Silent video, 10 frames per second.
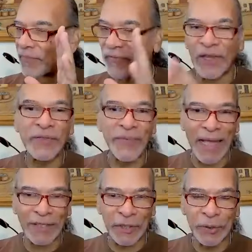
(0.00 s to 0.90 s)
face
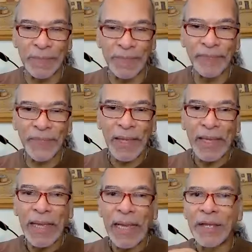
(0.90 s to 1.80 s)
value,
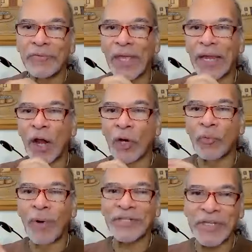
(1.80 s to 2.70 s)
they
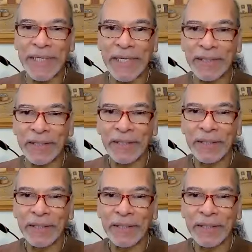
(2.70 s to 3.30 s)
are resting it